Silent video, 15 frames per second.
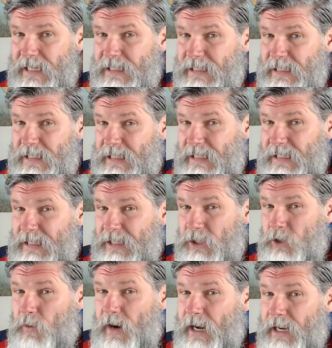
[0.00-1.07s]
The
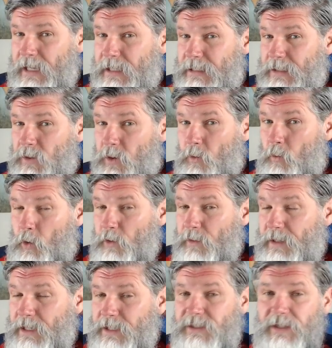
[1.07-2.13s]
credit
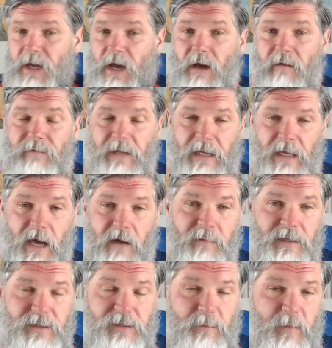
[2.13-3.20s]
worthiness of the
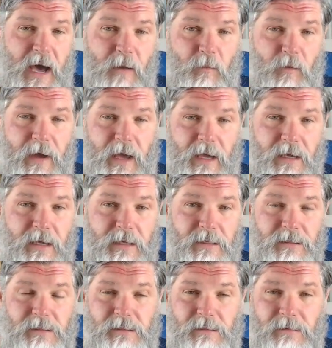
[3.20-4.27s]
government of Zimbabwe
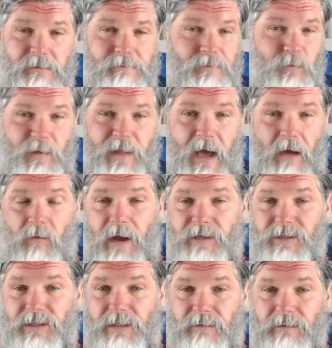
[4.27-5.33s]
is, without
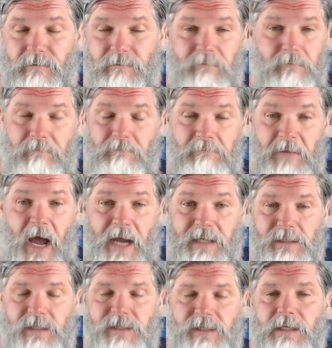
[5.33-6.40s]
question,
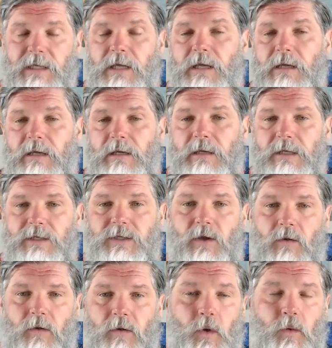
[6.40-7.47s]
non-existent.
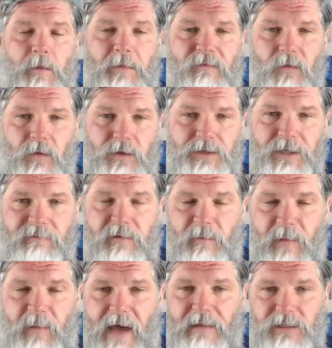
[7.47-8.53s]
So who would be foolish enough to
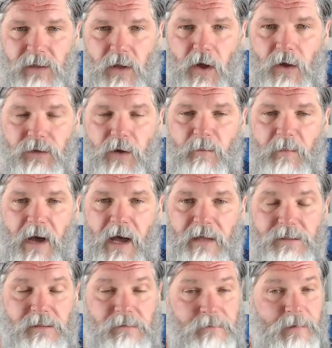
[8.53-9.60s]
buy these long-term
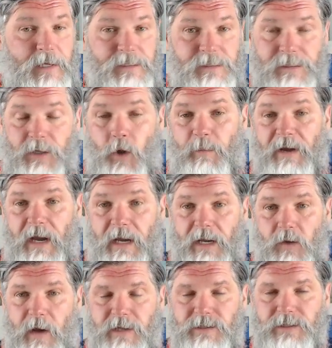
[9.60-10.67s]
bonds is an
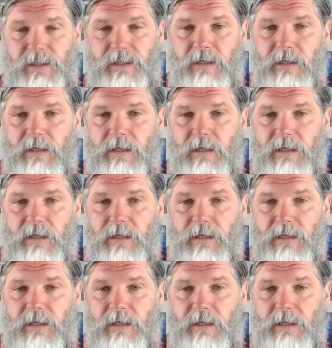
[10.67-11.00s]
open-ended question.